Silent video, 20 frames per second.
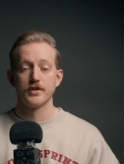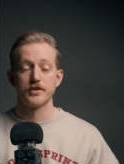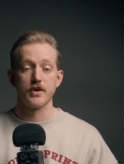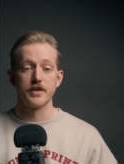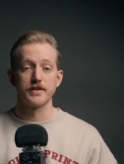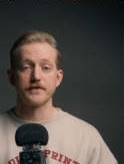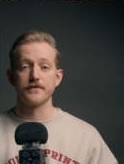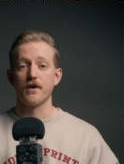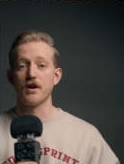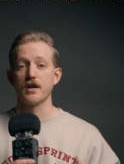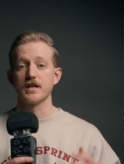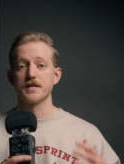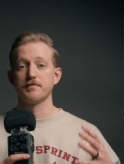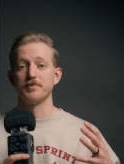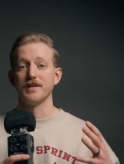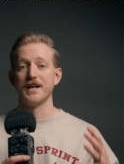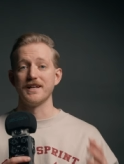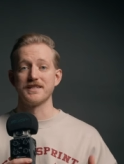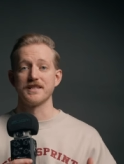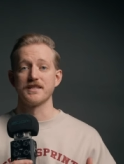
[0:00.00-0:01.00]
So as far as
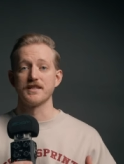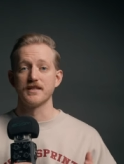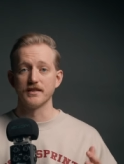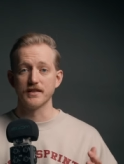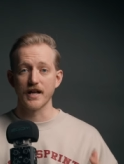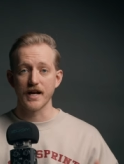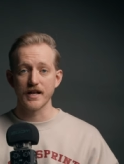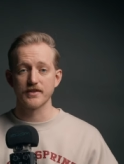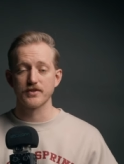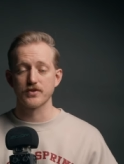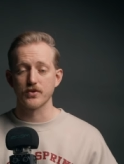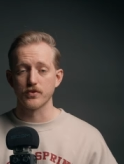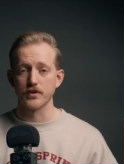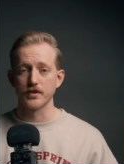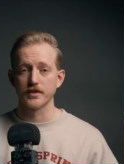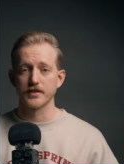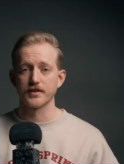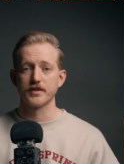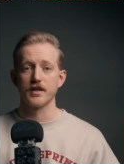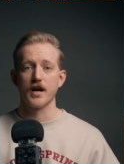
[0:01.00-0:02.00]
placing the light
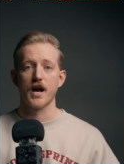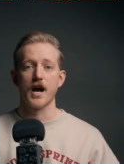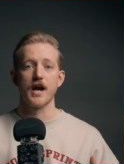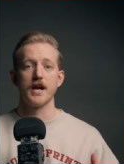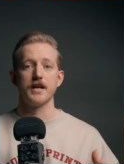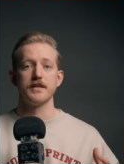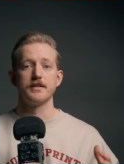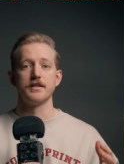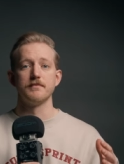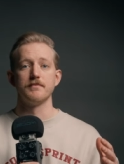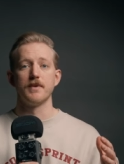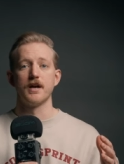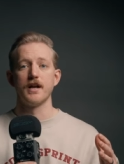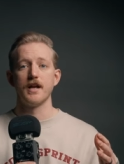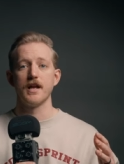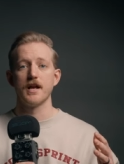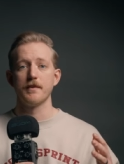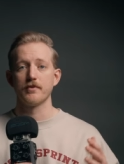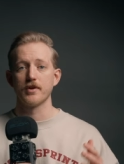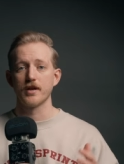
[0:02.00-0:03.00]
source, I did my
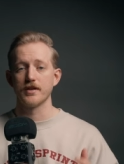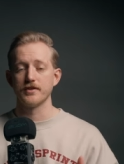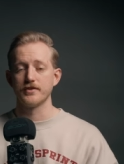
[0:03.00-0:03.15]
Amaran